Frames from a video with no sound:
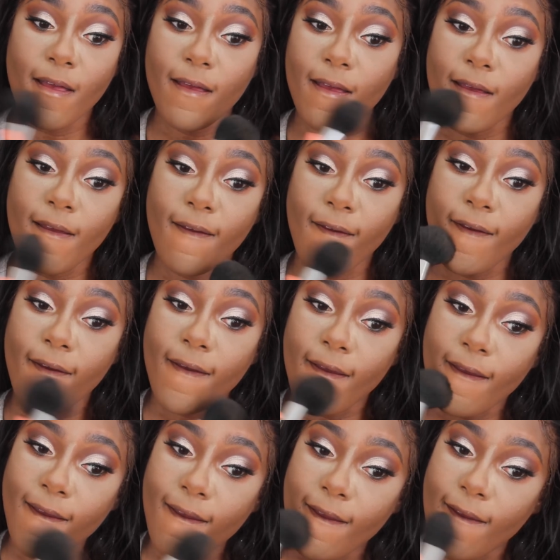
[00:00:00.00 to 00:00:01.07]

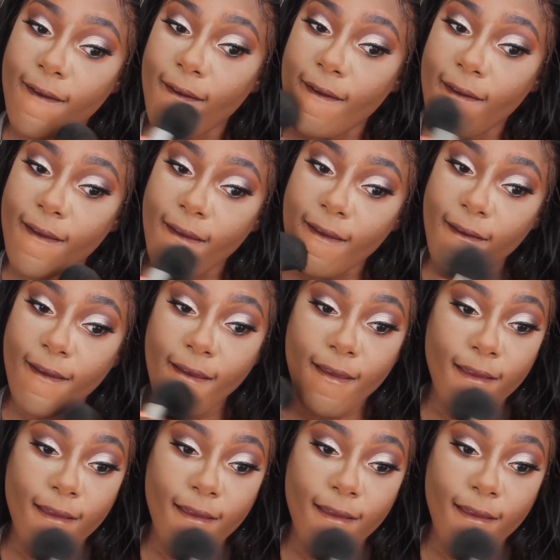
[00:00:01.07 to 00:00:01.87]
(silence)